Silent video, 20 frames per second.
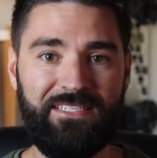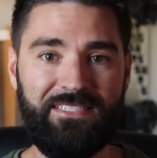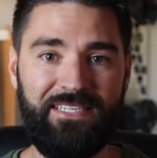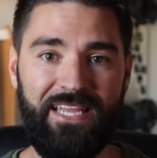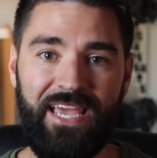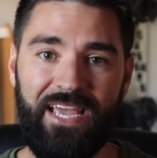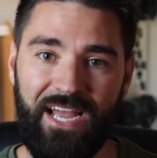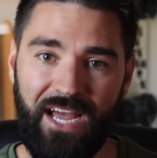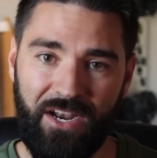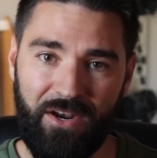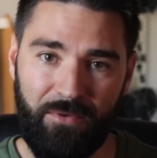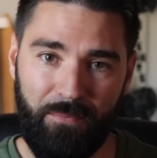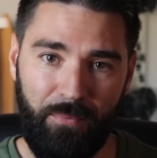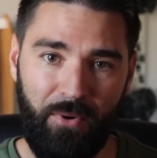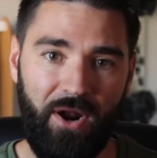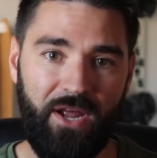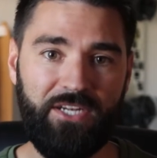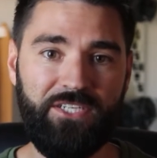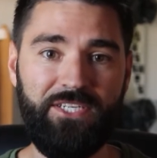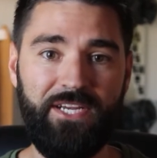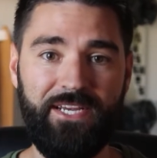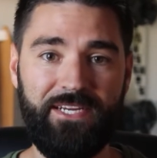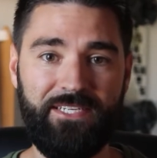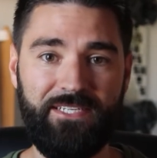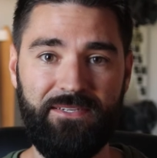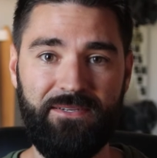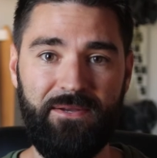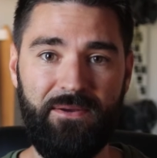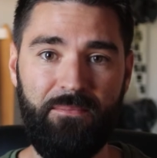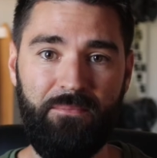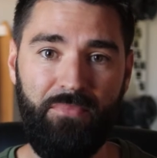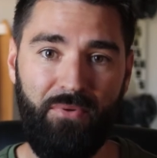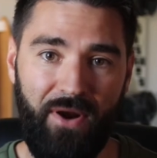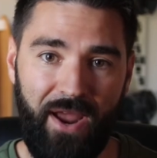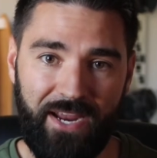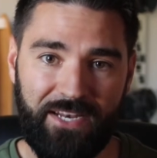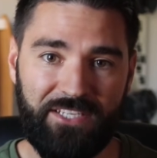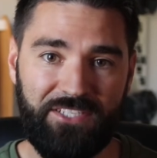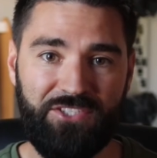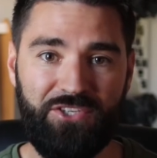Take on a project,
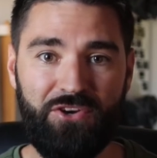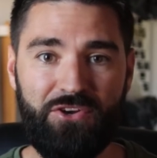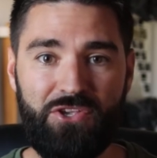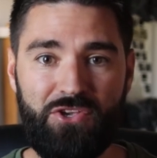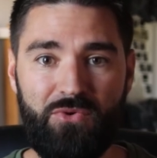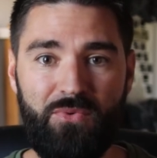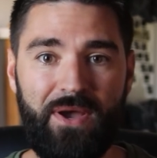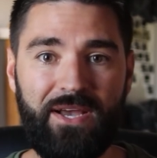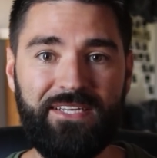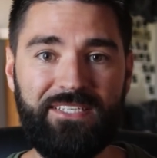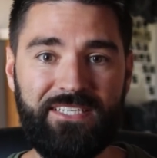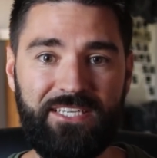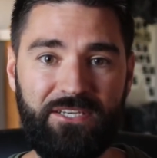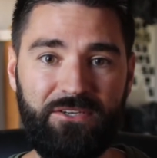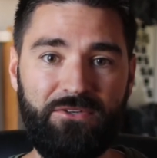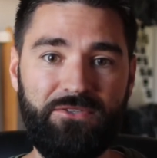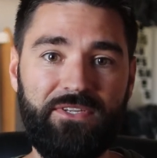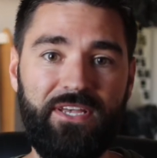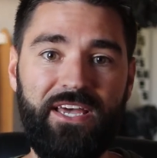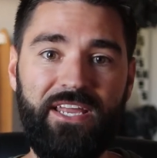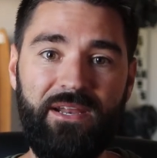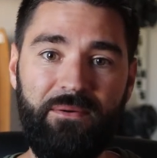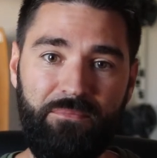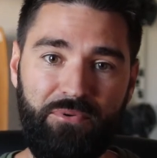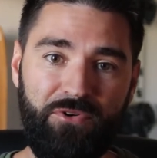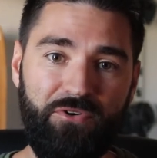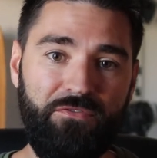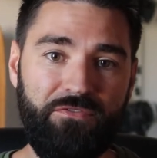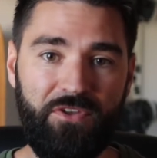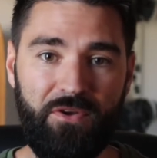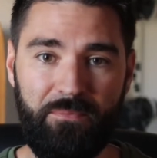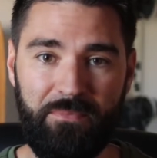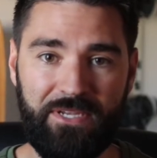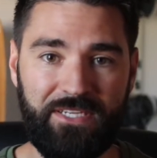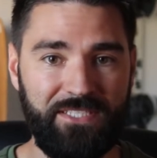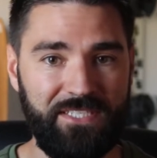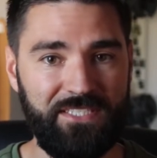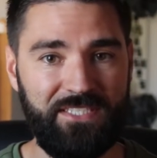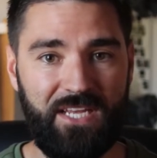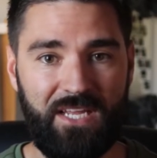practice your U X skills, and improve their
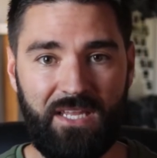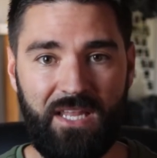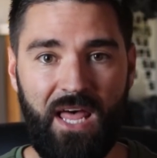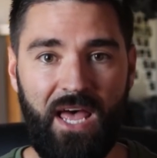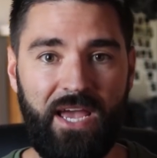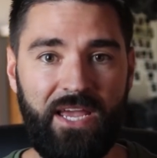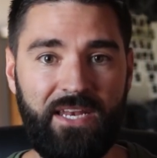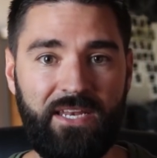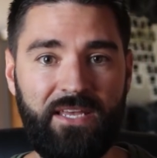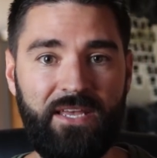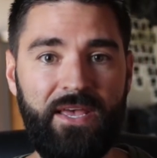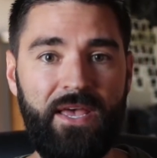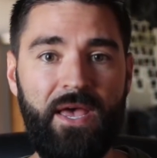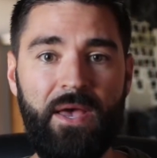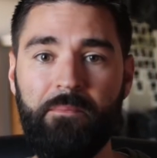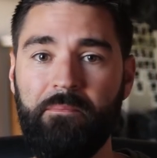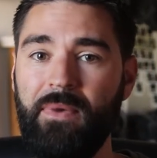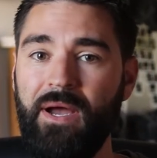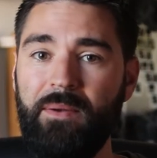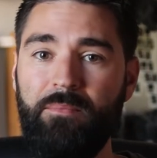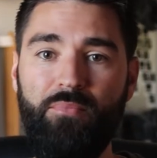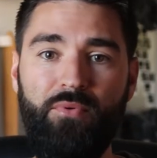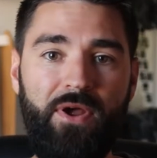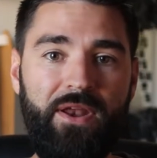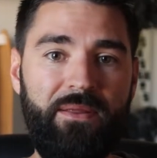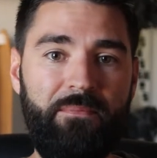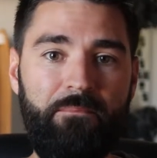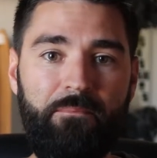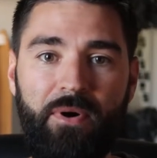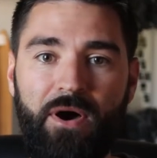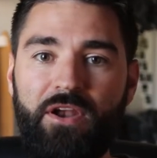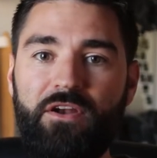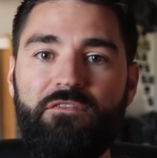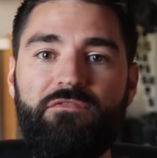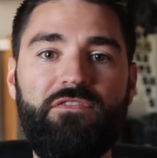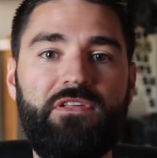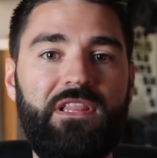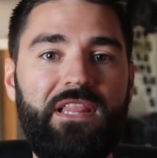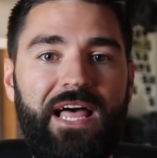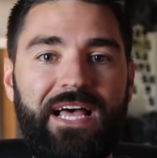business online. My bread and butter
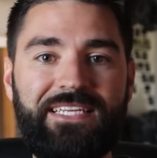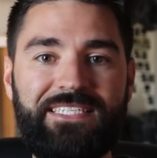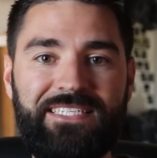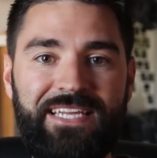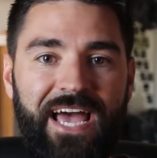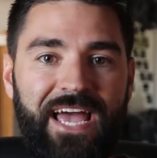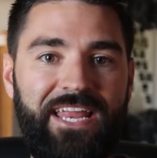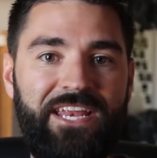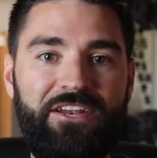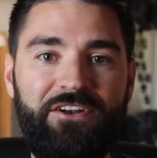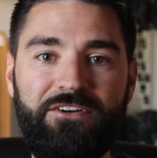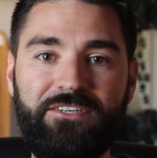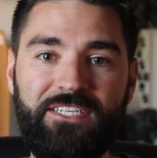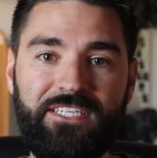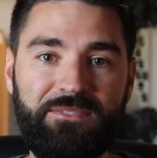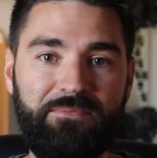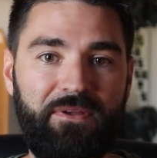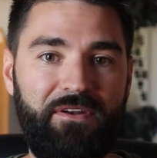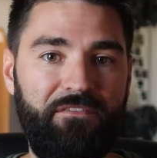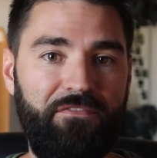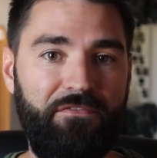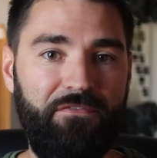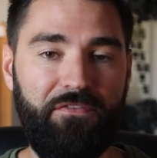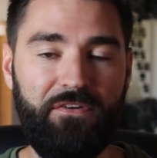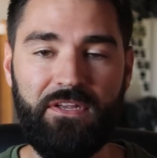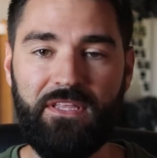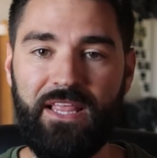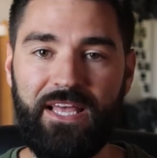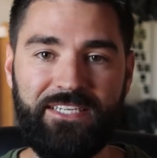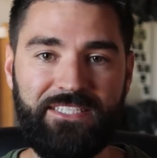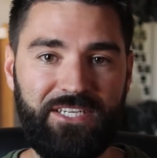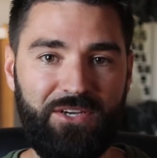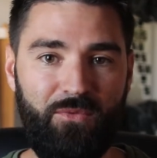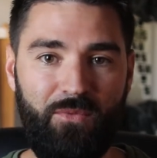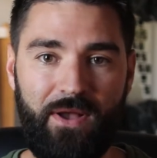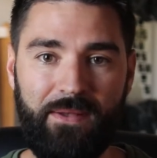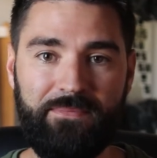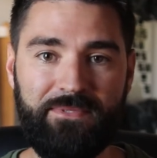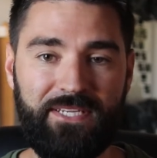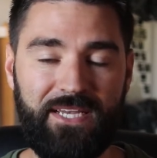for the last nine years has been freelancing
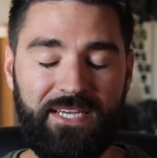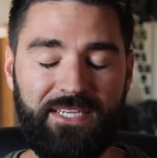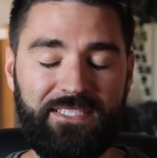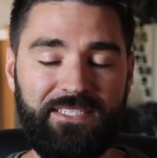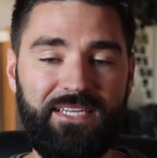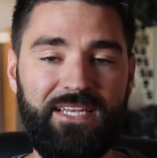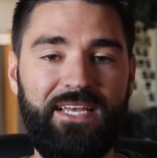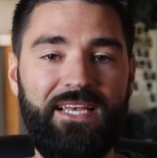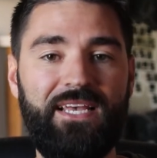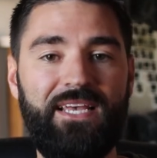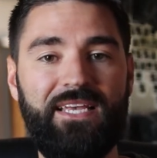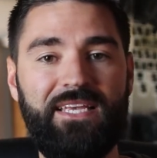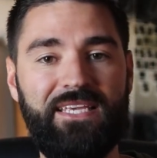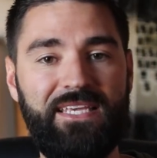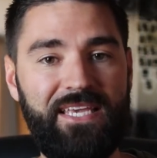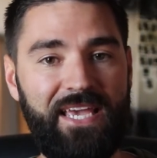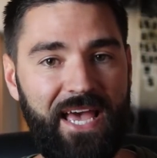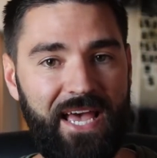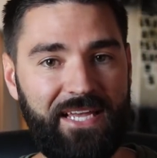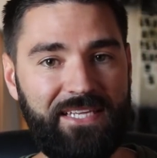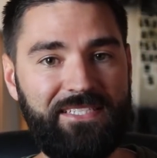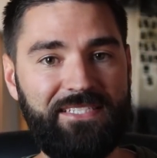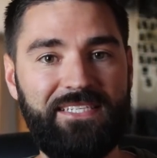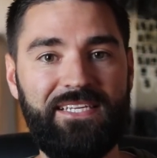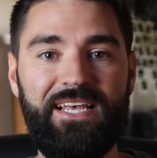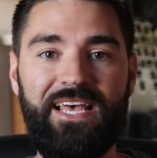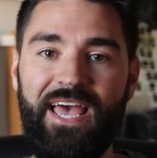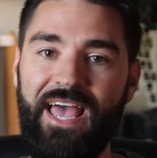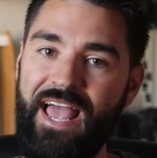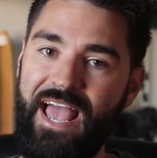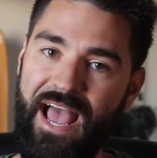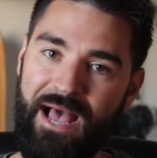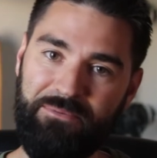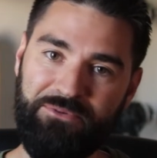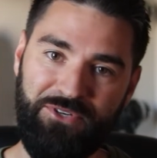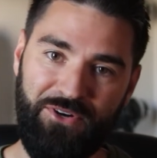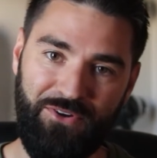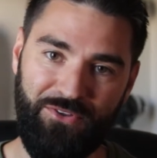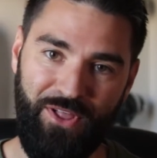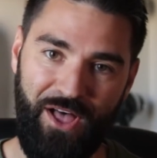websites. Yes,
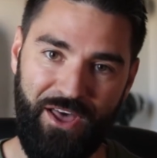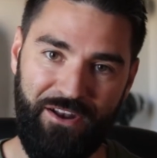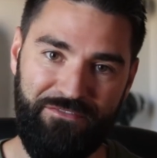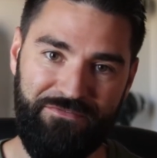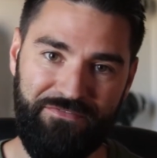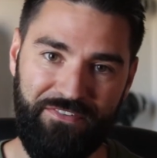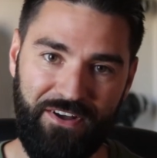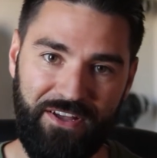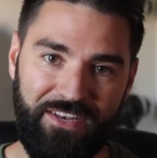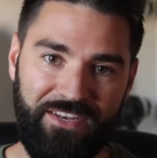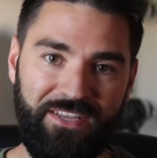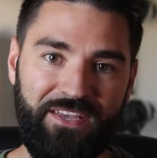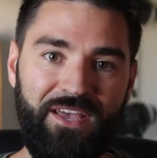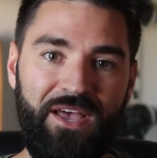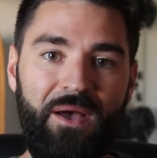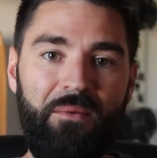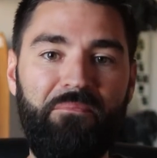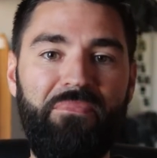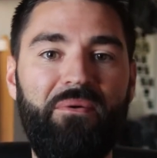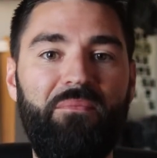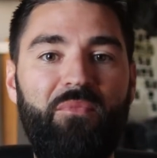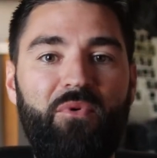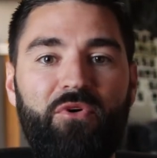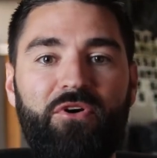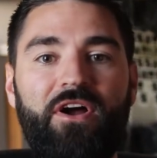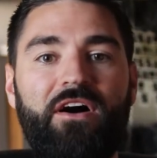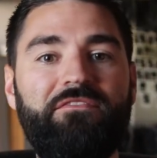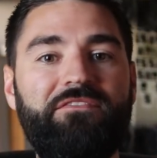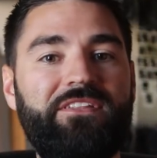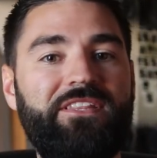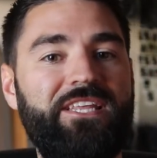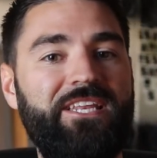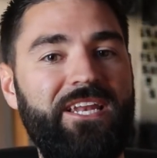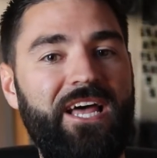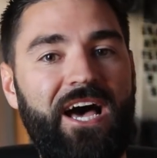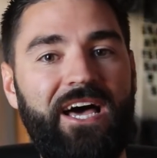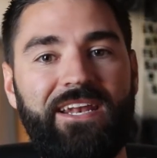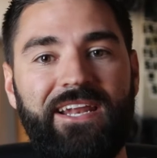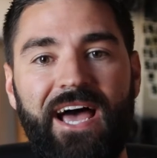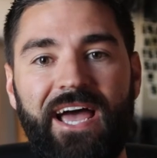apps are a lot of fun, but more often than
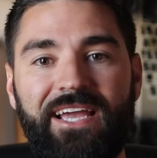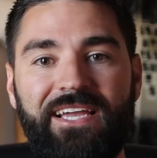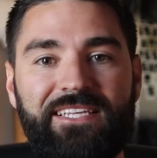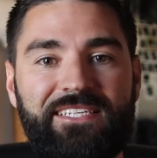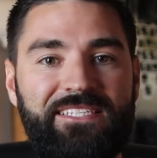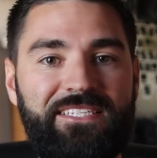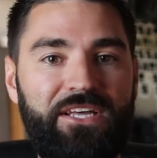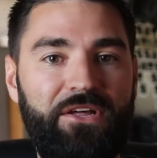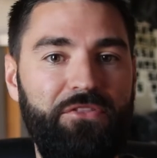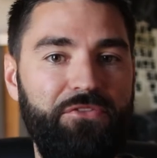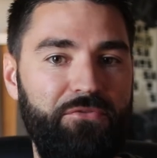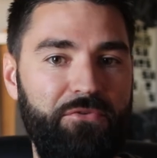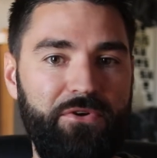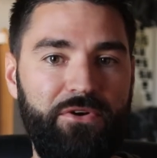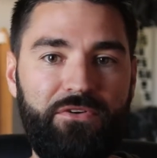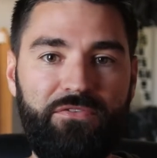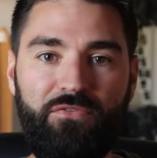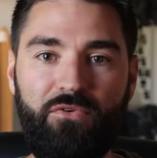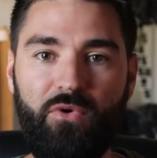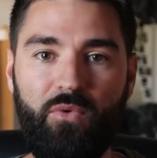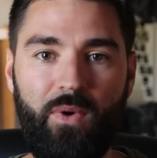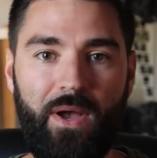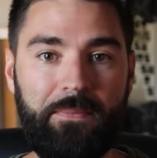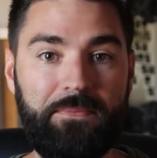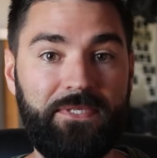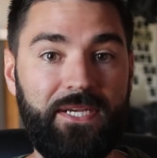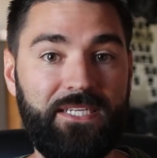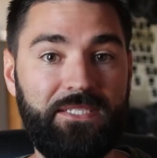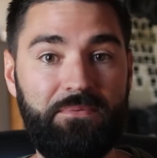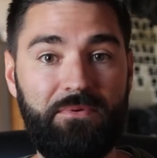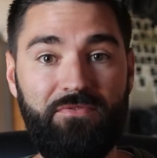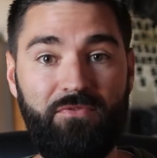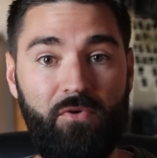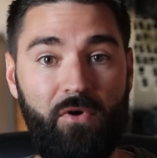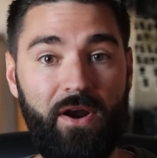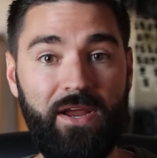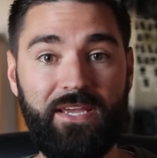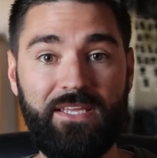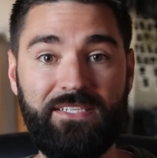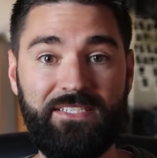not, I can sell three or four websites
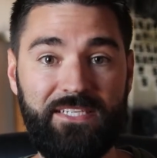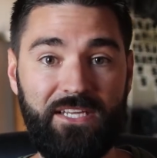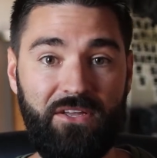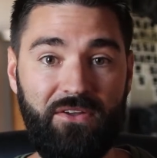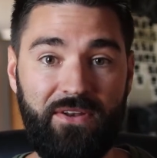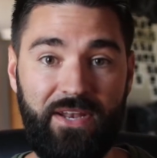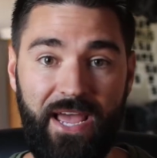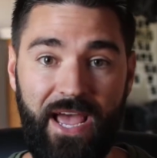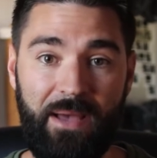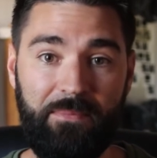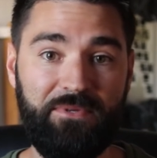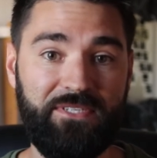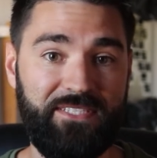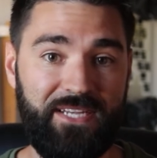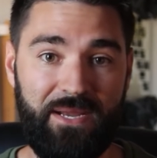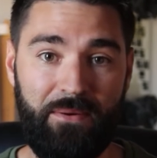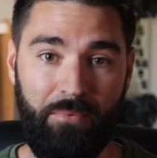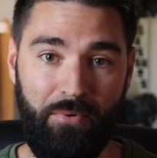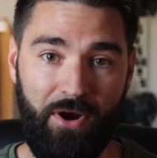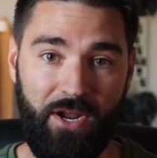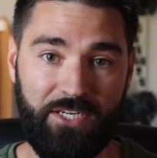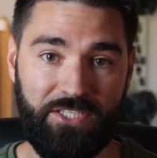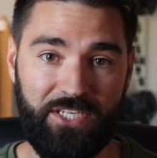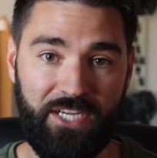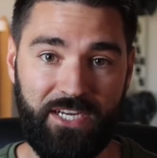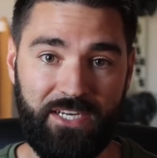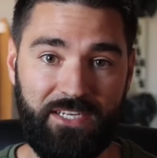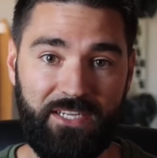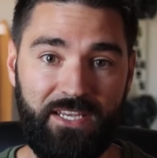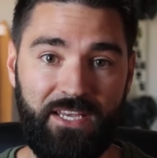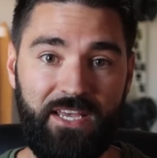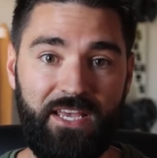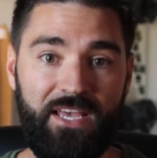before I can sell an app design project.